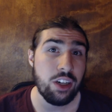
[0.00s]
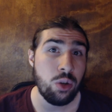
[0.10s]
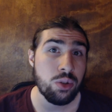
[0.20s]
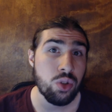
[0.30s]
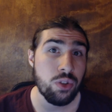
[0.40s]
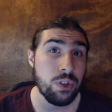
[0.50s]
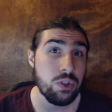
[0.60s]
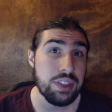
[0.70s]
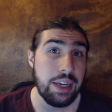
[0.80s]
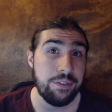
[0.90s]
in old school
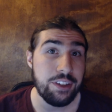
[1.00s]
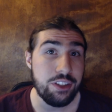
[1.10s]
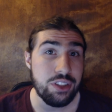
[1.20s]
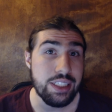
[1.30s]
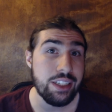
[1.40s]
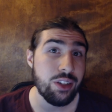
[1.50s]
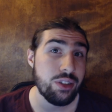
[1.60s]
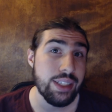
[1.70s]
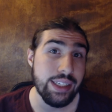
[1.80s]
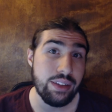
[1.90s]
RuneScape videos, you can go
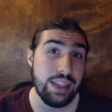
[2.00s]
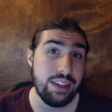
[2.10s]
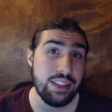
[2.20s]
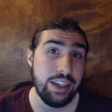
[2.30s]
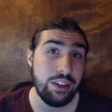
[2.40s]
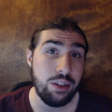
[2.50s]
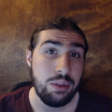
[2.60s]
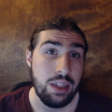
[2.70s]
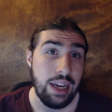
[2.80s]
check out that channel.